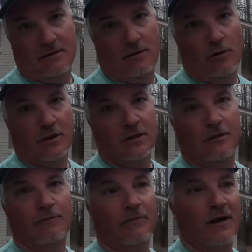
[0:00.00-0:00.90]
Of course,
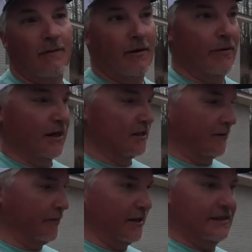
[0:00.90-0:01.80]
got my buddies
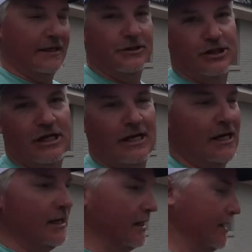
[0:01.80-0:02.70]
at P T G,